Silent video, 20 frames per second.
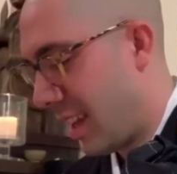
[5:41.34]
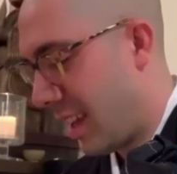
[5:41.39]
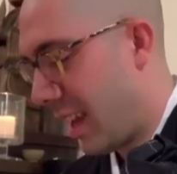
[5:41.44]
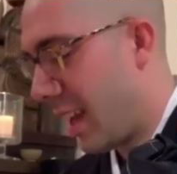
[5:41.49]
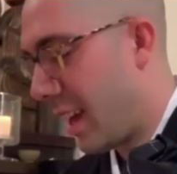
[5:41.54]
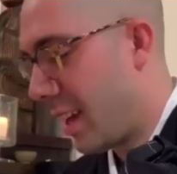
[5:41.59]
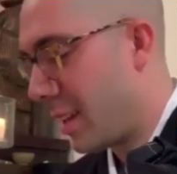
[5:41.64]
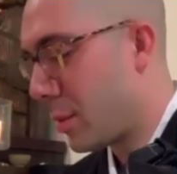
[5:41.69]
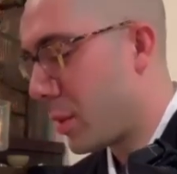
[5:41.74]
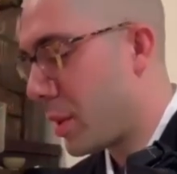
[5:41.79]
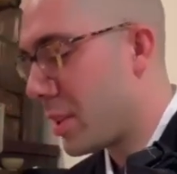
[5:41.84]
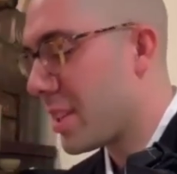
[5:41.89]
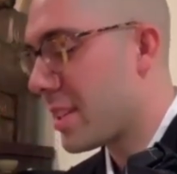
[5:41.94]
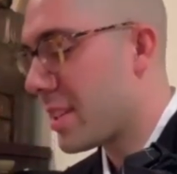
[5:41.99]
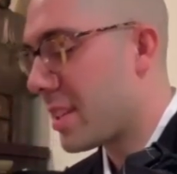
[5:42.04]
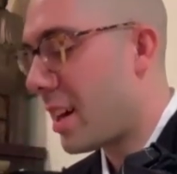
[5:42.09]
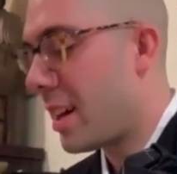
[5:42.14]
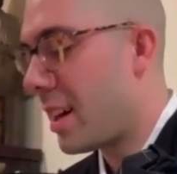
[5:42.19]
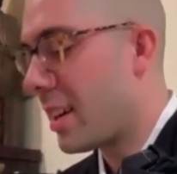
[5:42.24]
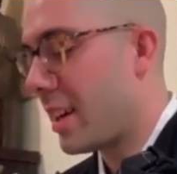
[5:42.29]
and when the
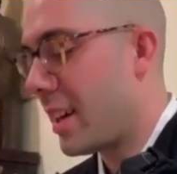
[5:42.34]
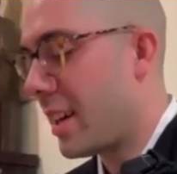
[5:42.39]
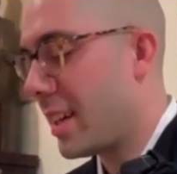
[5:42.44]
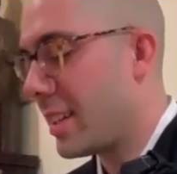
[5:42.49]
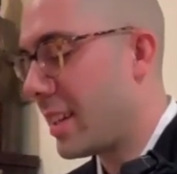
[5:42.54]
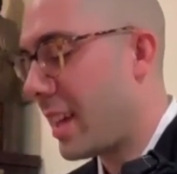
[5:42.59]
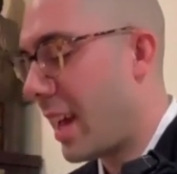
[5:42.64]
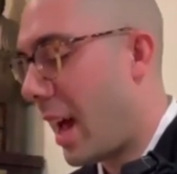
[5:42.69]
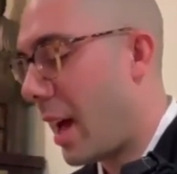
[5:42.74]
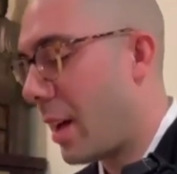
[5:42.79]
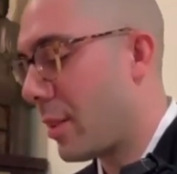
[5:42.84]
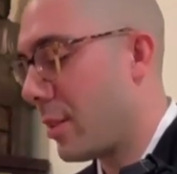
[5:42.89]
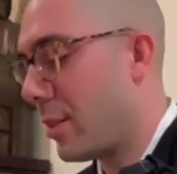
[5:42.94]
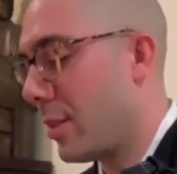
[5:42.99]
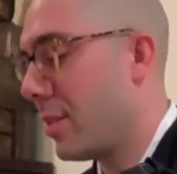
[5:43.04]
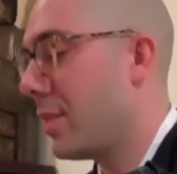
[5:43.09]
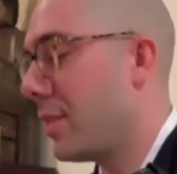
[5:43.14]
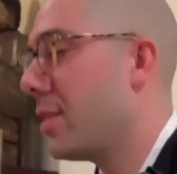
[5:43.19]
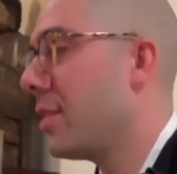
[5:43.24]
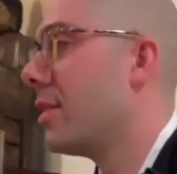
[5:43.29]
Sangha had
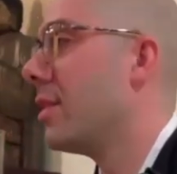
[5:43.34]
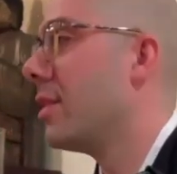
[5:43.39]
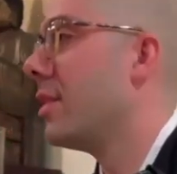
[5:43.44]
gathered,